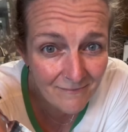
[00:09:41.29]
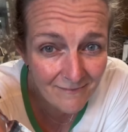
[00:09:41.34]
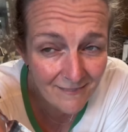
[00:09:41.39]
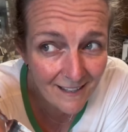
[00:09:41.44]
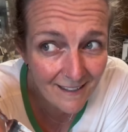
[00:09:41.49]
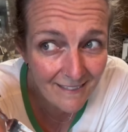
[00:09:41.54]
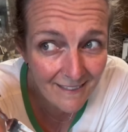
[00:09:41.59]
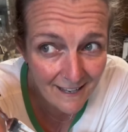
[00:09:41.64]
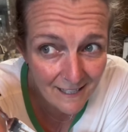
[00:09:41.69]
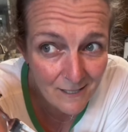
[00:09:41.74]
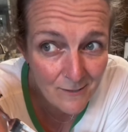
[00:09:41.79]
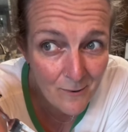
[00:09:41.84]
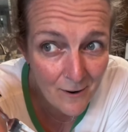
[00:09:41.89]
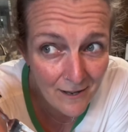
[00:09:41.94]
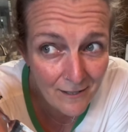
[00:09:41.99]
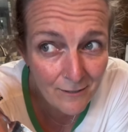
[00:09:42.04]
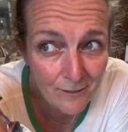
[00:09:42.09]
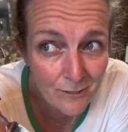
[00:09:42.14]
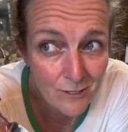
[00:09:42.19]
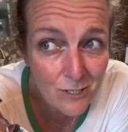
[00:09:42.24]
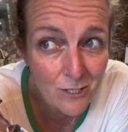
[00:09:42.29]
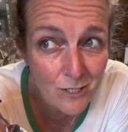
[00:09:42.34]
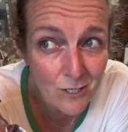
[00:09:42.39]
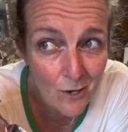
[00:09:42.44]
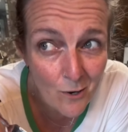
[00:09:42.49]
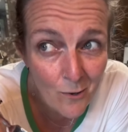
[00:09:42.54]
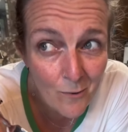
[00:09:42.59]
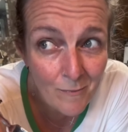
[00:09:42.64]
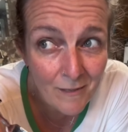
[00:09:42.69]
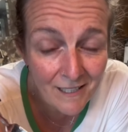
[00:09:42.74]
And that's why there's so
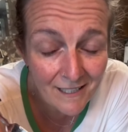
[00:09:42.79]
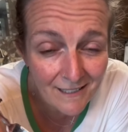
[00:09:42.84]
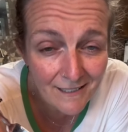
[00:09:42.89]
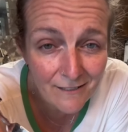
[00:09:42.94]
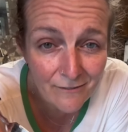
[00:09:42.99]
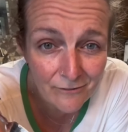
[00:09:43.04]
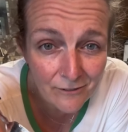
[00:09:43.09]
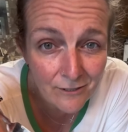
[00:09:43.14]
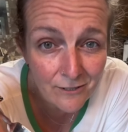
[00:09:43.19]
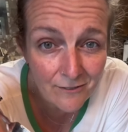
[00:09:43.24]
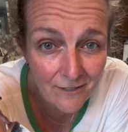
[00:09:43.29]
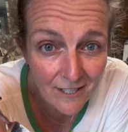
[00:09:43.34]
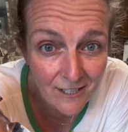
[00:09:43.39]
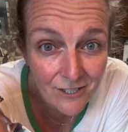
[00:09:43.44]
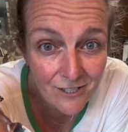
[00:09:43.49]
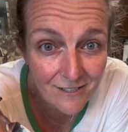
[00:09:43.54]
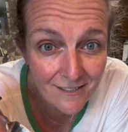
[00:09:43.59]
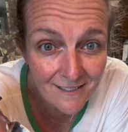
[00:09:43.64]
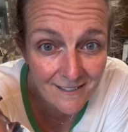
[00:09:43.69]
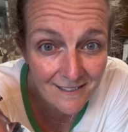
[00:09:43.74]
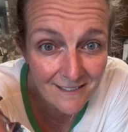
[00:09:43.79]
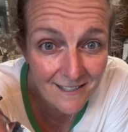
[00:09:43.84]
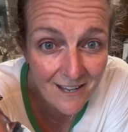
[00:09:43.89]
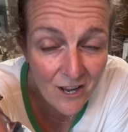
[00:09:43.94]
many different directions,